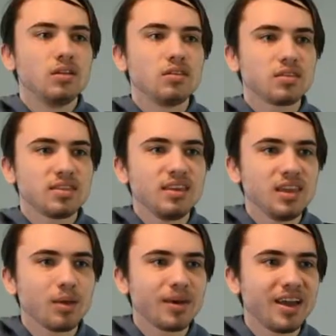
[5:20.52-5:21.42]
You're
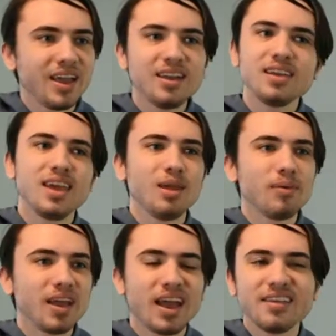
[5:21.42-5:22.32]
thinking about
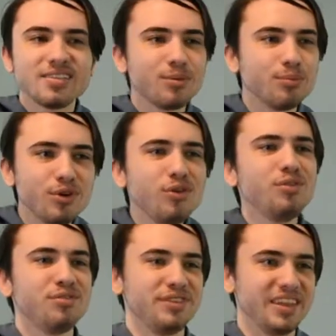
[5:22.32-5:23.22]
Endgame as a
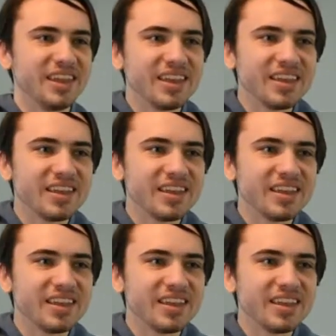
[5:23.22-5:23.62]
movie.